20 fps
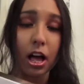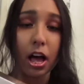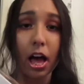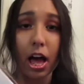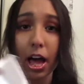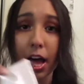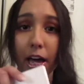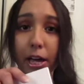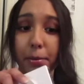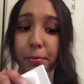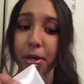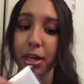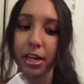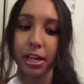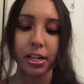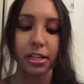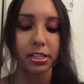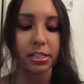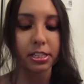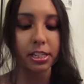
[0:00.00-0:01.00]
I'm
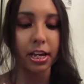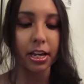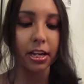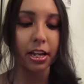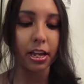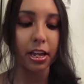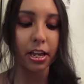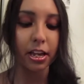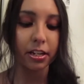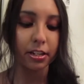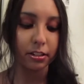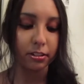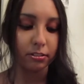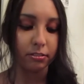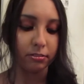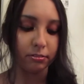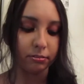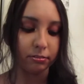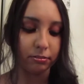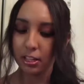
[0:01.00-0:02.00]
excited.
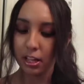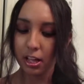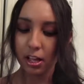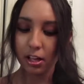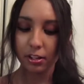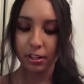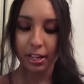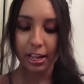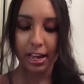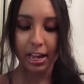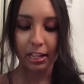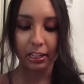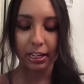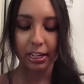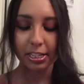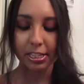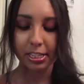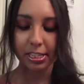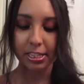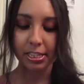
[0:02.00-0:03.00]
Okay,
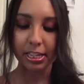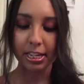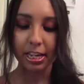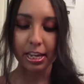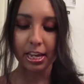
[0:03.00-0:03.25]
let's see